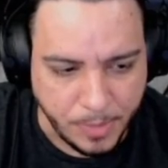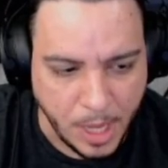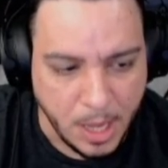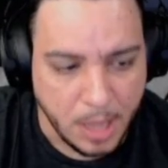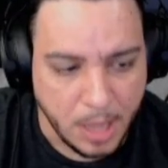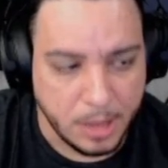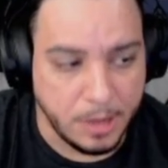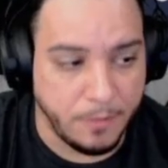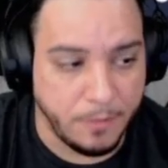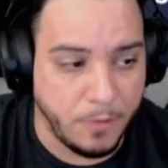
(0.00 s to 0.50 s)

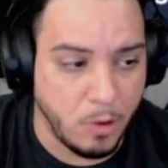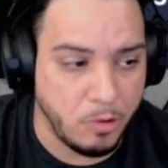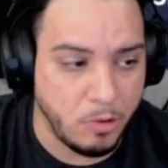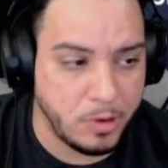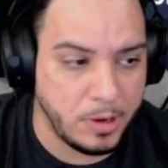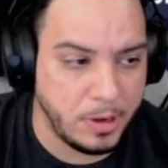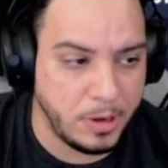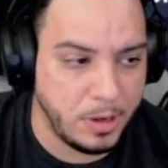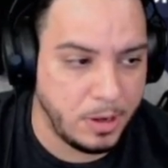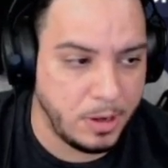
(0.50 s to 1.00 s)
The
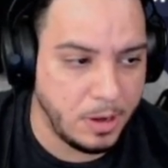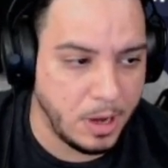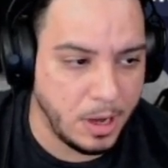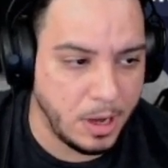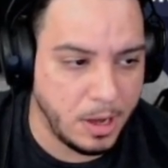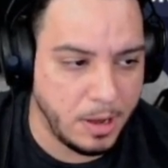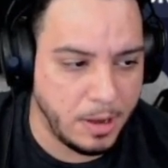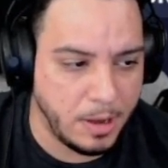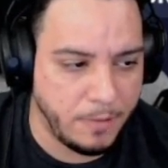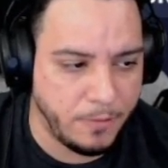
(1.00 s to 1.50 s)
Photon
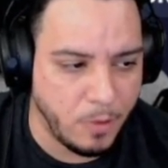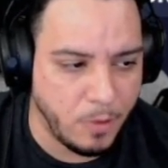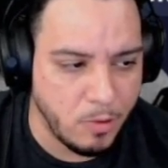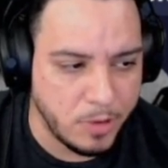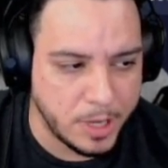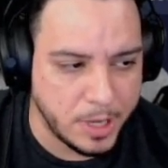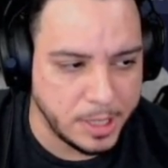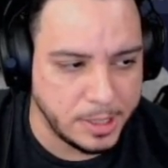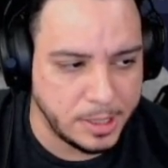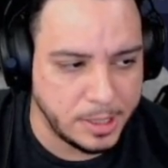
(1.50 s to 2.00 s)

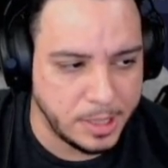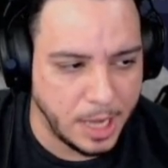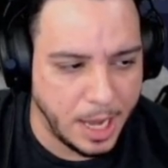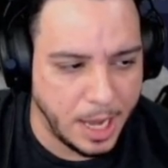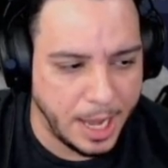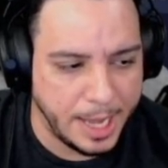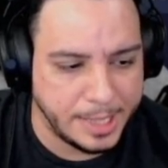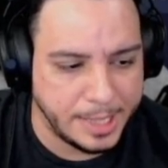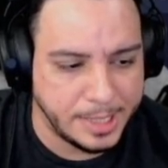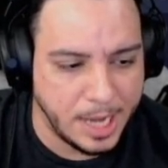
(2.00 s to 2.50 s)
focus,
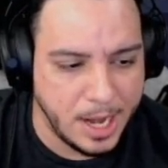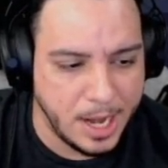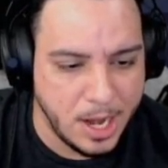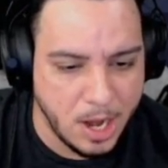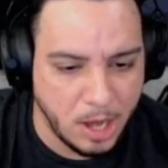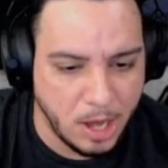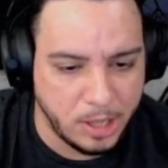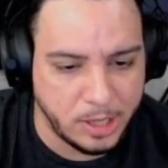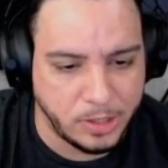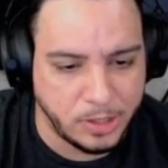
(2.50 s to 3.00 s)
it's
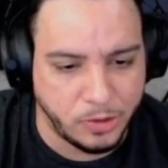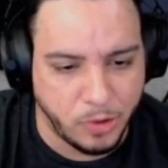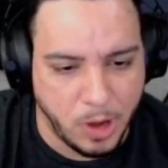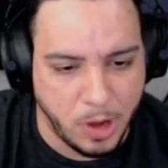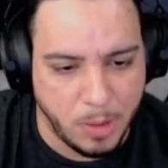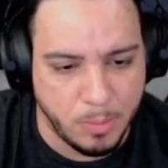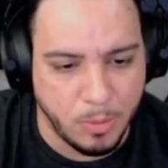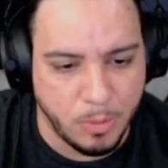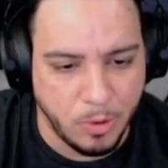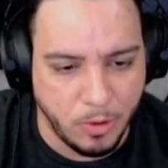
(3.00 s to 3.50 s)
another
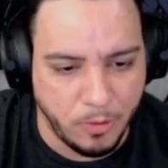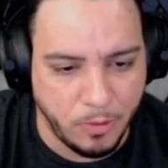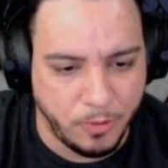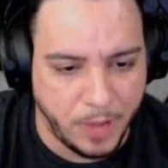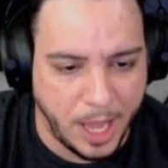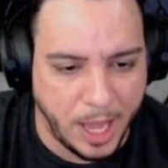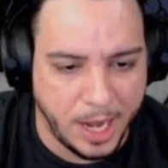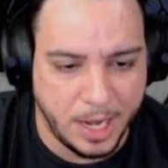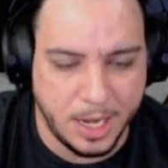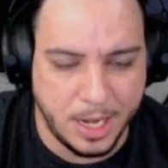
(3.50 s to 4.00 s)
strong move,
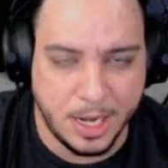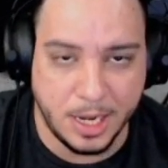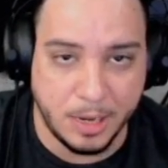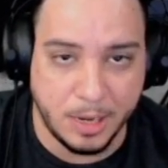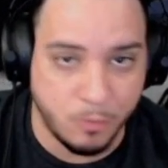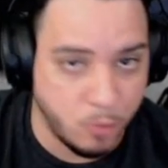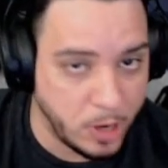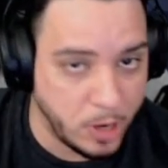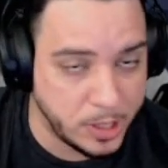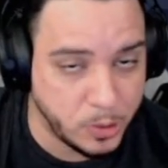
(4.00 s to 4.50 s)
and it
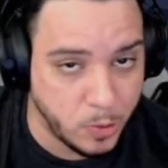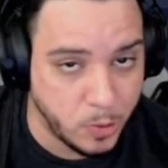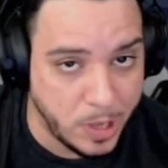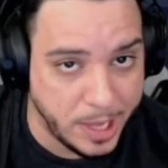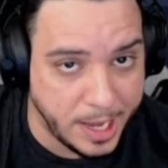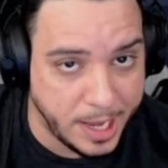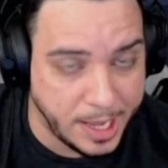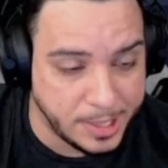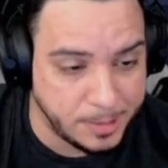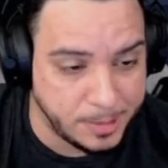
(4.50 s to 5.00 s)
works well
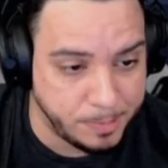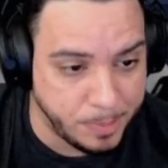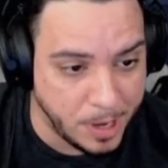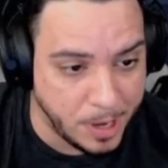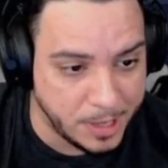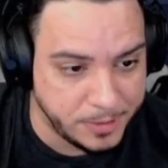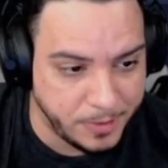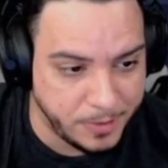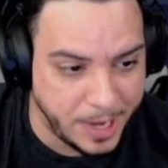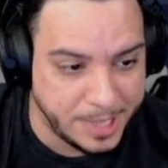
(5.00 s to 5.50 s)
against
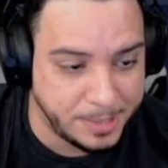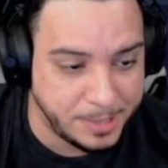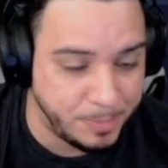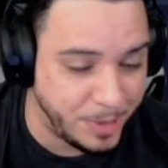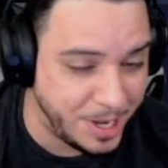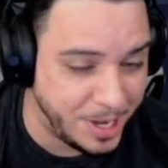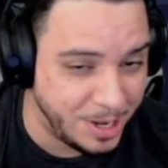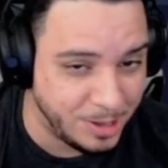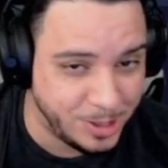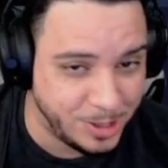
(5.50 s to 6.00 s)
boss fights,
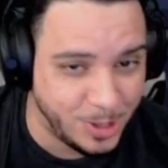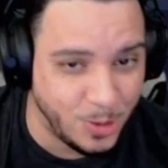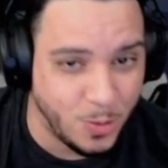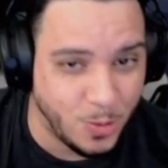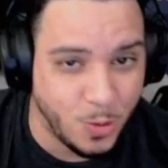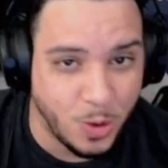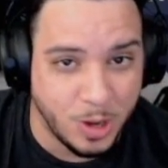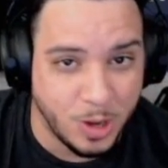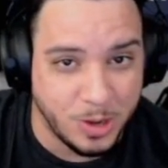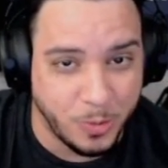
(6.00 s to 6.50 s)
but it also
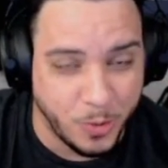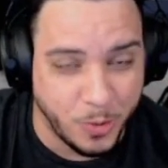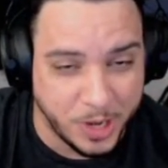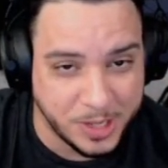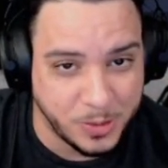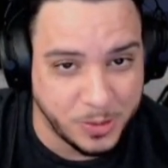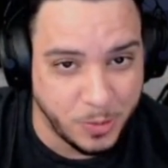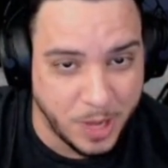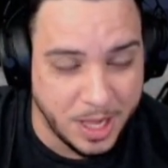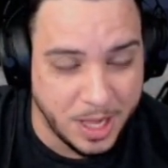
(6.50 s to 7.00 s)

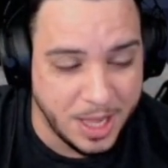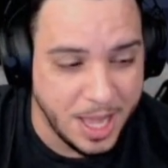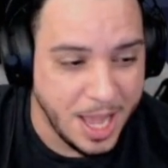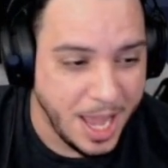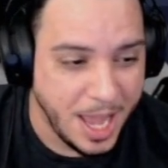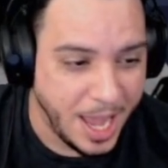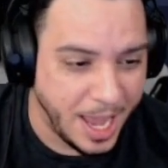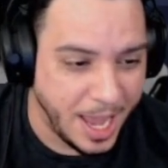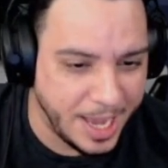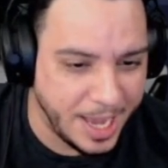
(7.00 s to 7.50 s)
works well
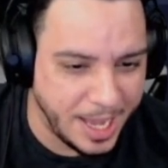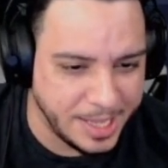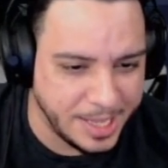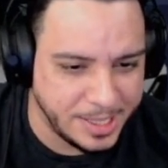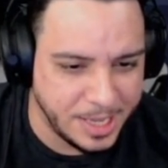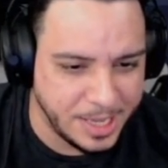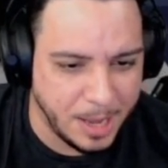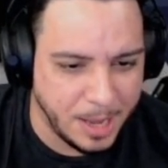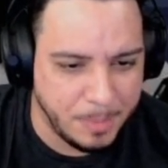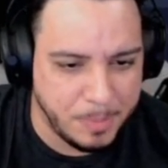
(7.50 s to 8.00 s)

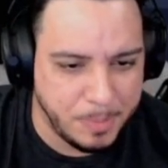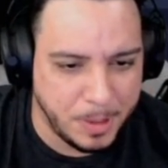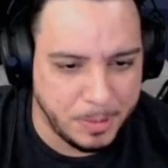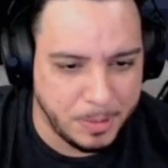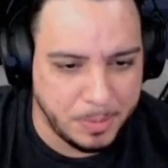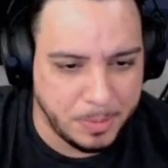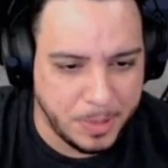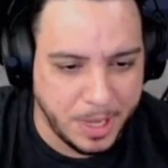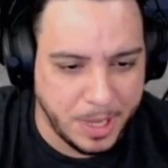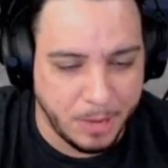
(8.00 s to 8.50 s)
against
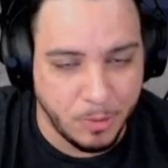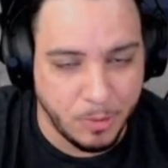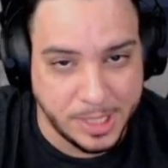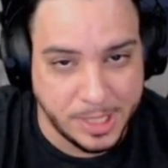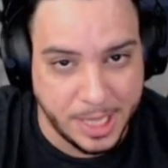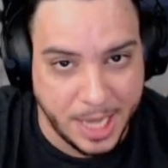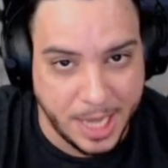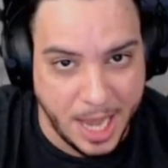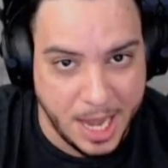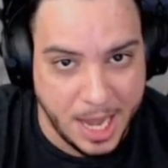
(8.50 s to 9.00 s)
PvP. And
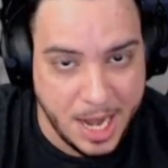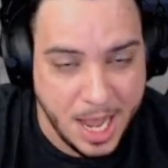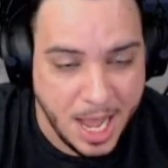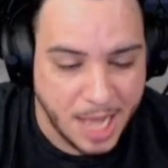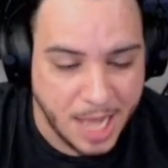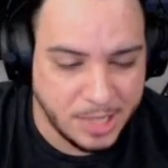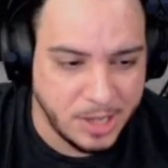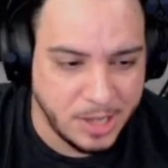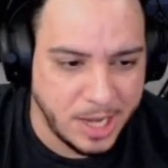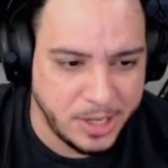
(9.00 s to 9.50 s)
once again,
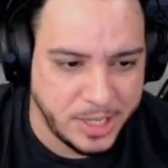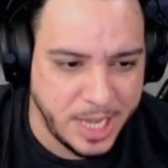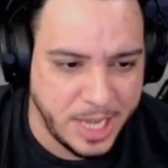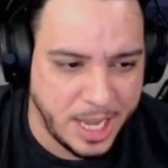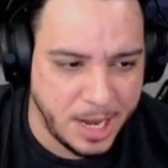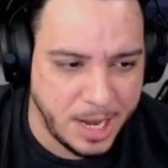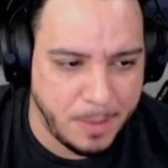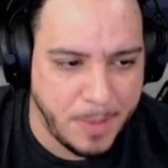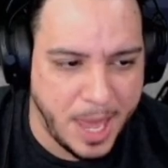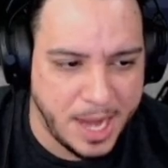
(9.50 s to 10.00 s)
as long as you're
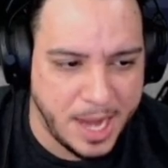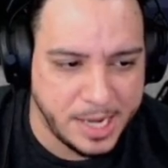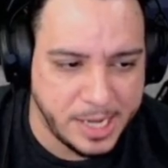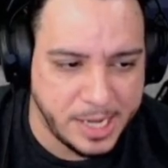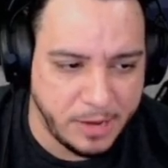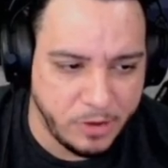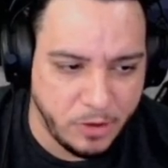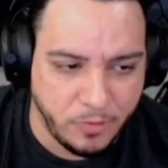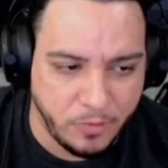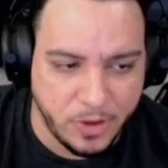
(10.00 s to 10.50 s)
taking advantage
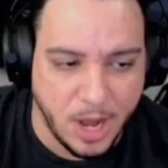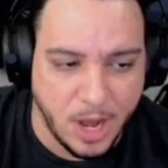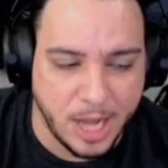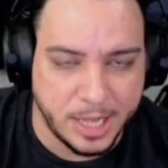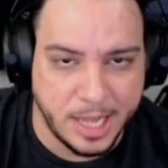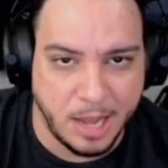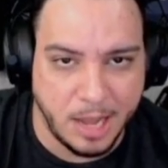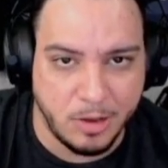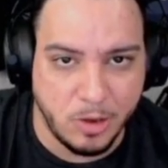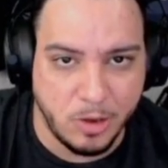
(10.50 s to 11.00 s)
and you've
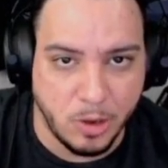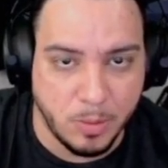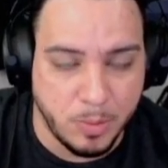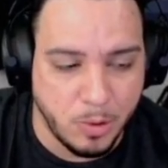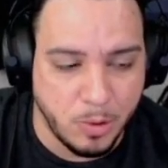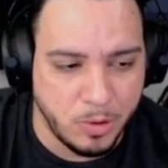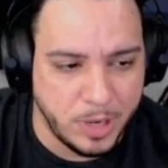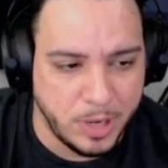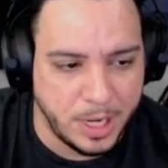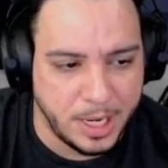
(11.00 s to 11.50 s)
knocked down your
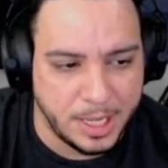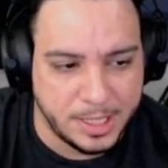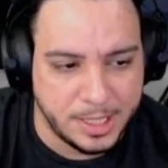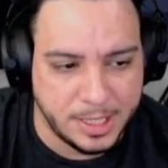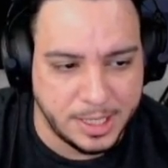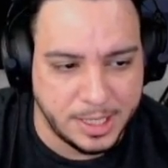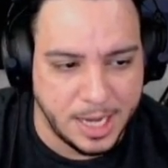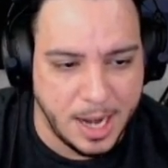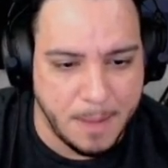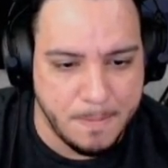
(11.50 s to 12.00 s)
opponent, this
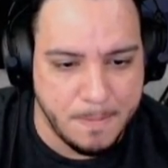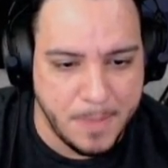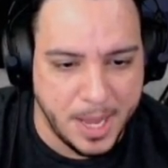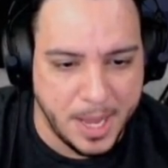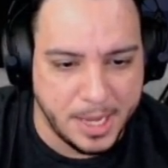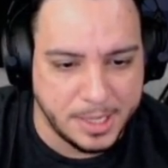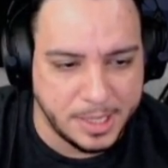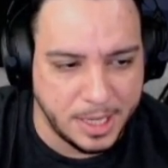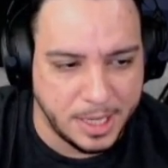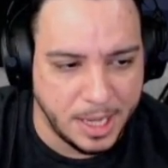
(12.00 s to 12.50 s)
is an
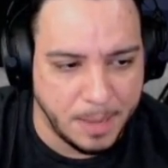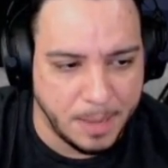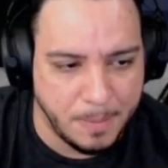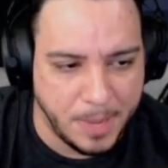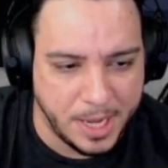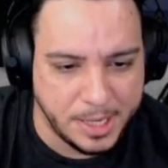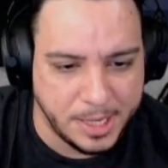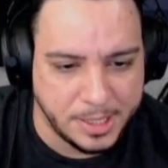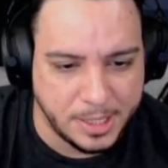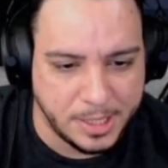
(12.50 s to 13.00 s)

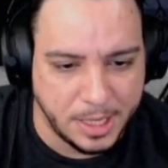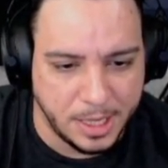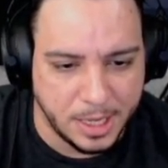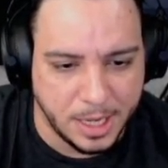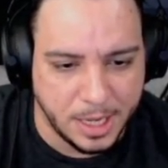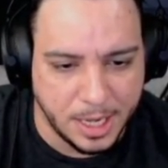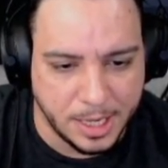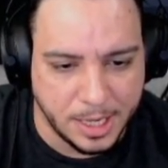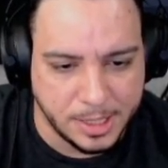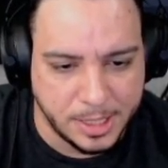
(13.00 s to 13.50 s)

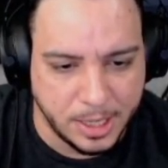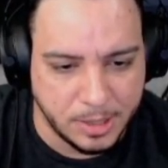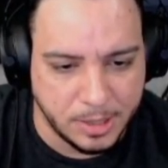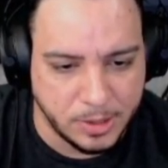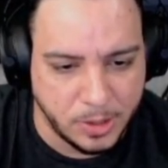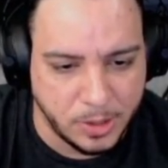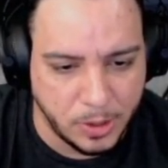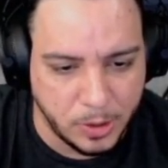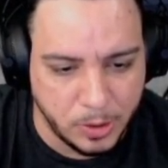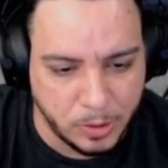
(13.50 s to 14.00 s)
amazing skill
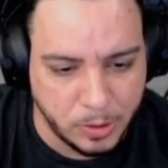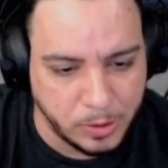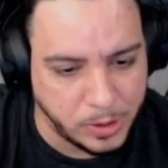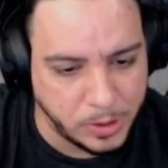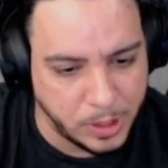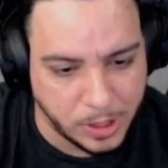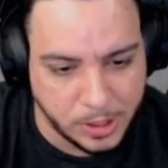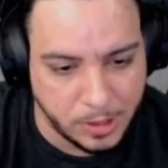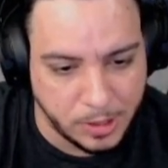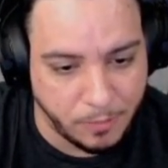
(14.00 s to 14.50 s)
to use
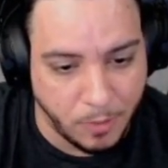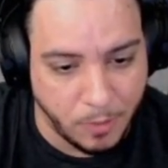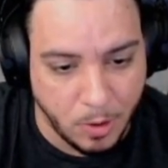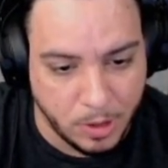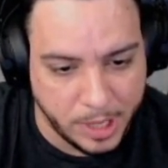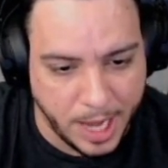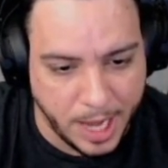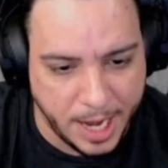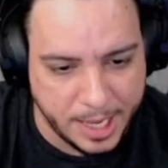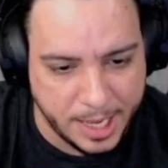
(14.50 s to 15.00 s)
because of
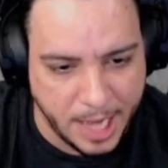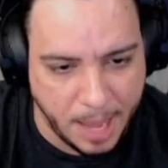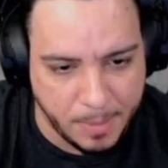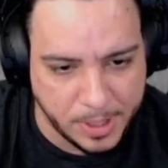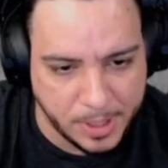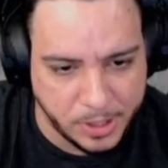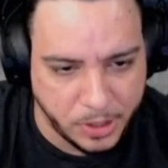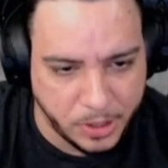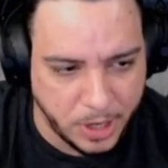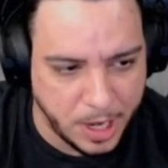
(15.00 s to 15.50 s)
all the high
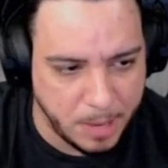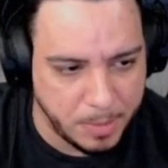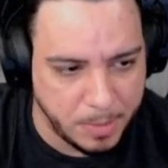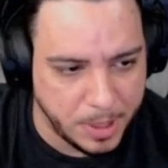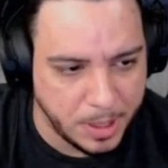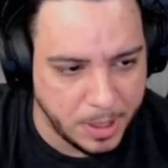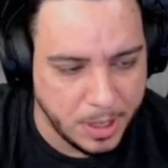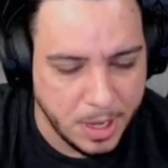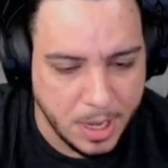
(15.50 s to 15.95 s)
damage you're going to be